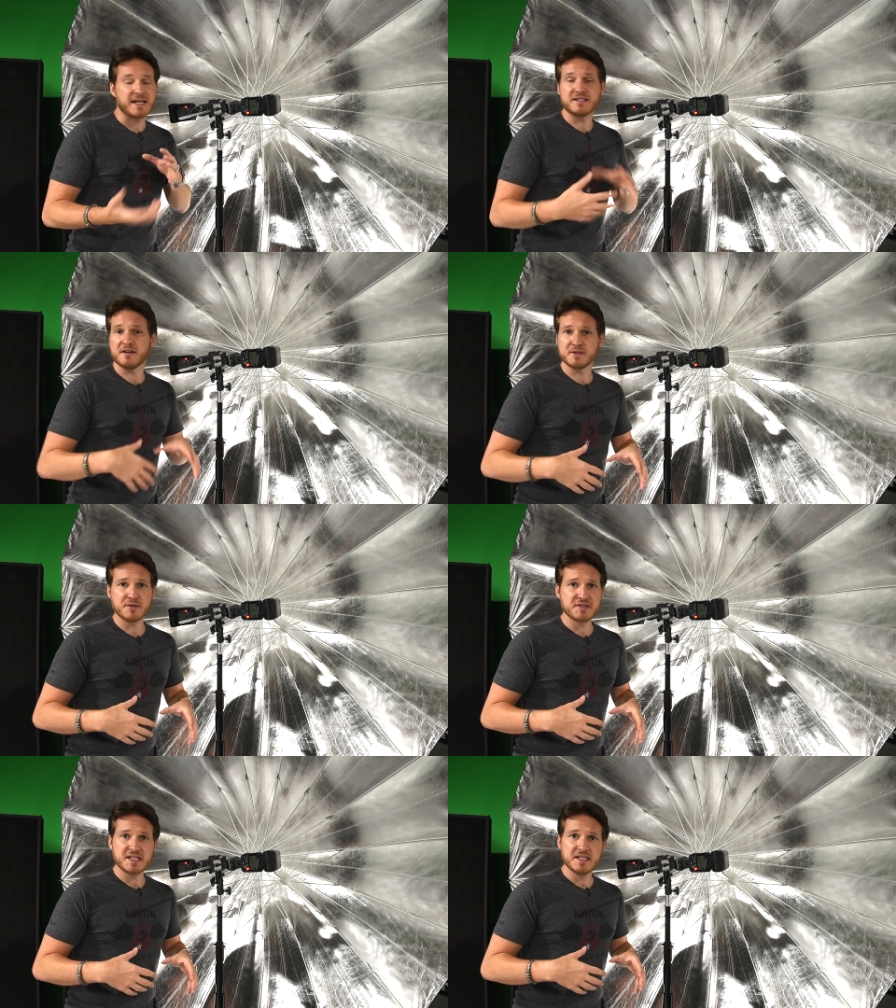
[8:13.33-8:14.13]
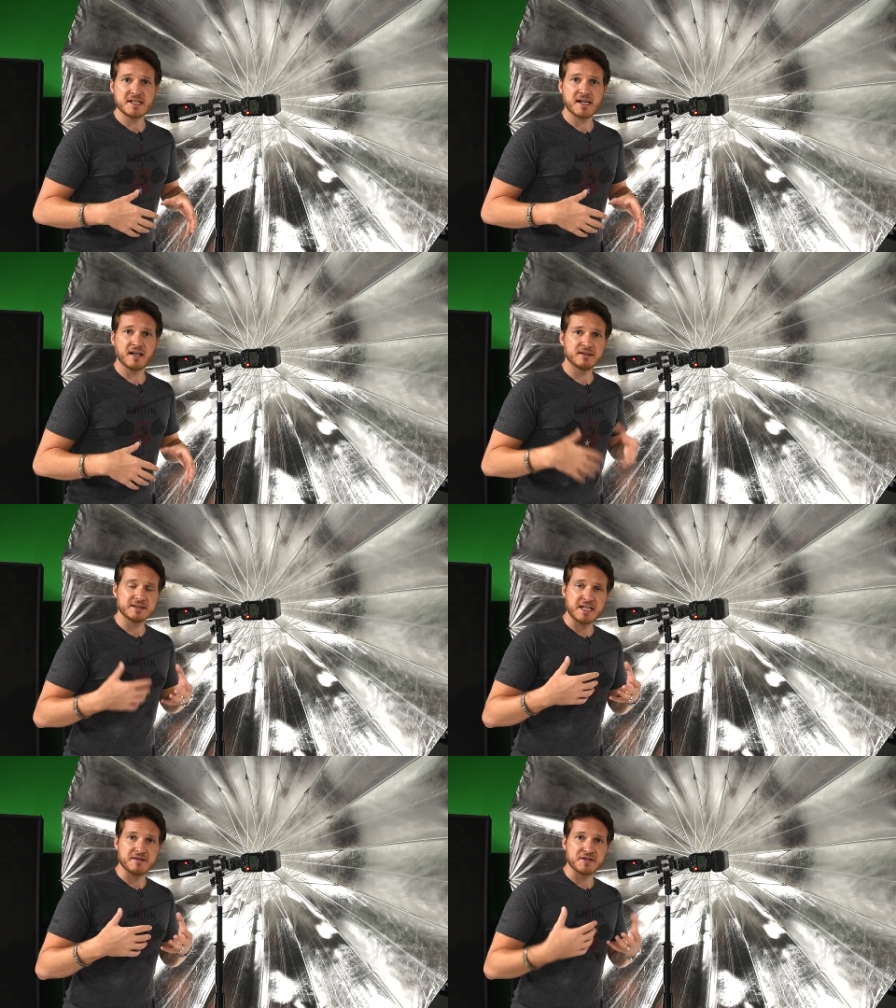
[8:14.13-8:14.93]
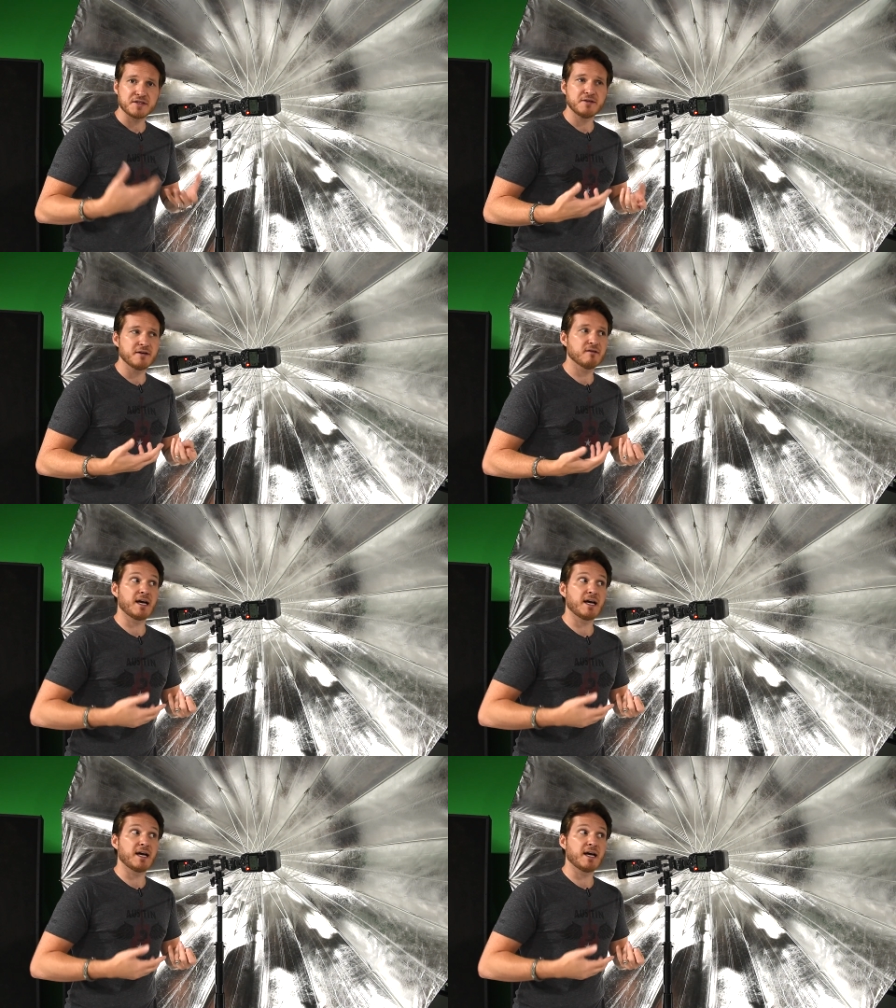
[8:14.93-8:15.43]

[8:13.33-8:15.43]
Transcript: I don't use T T L in the studio.